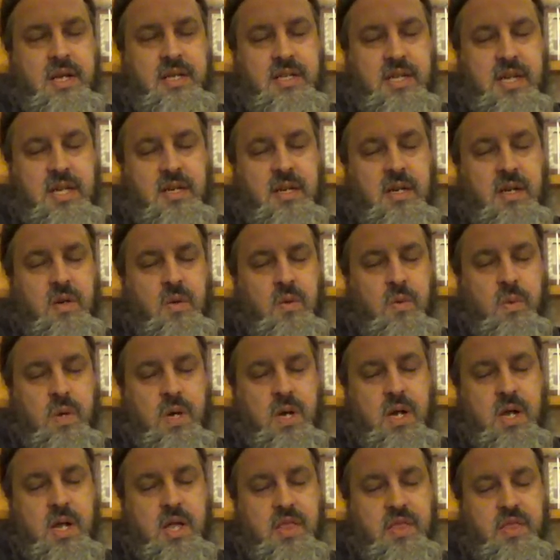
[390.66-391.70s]
done on
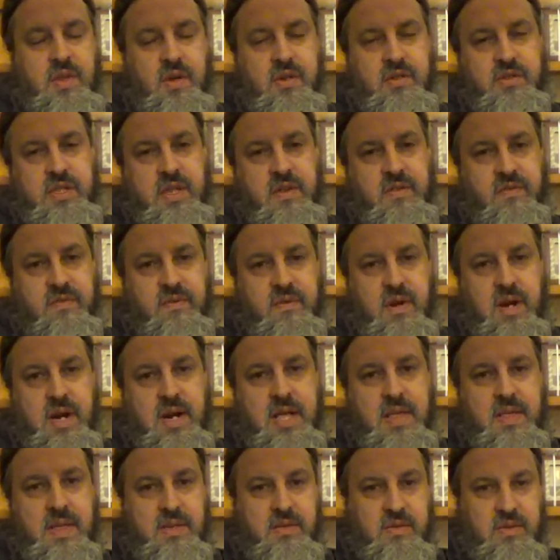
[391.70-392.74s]
uh, Thursday,
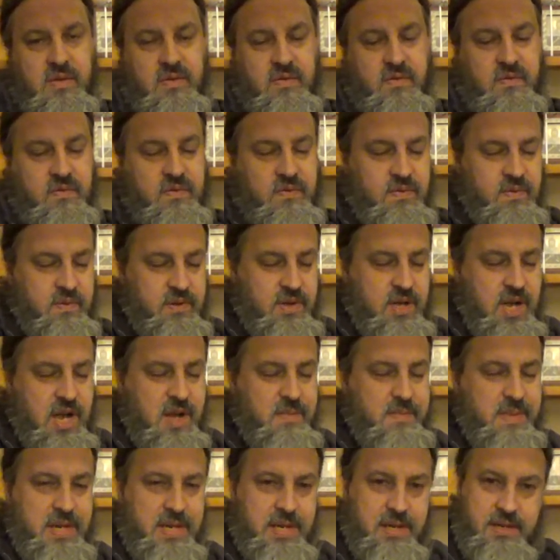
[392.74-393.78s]
Friday, that sort of
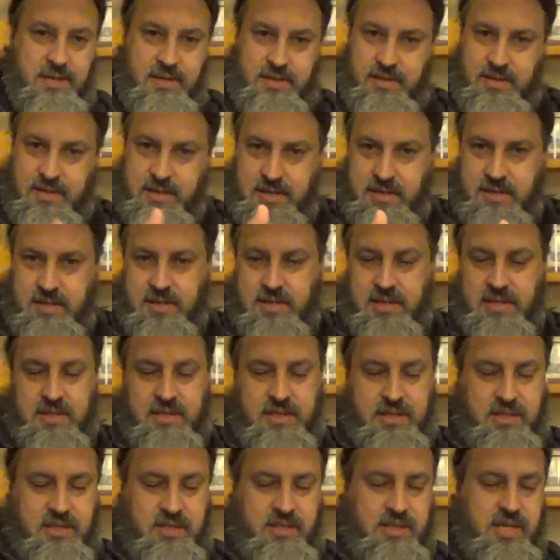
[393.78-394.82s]
got me into the
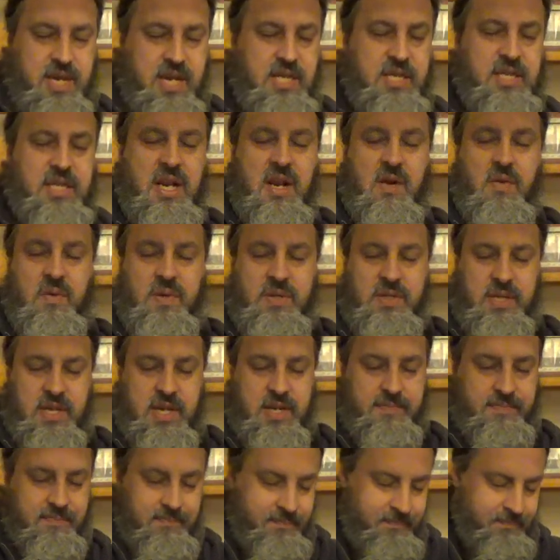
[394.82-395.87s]
state that I was
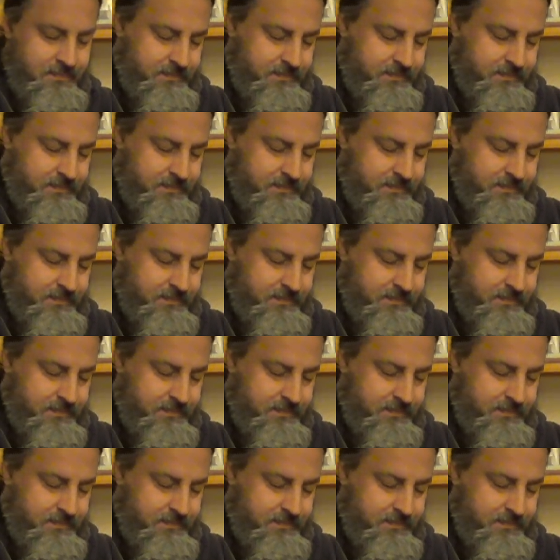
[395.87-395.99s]
in,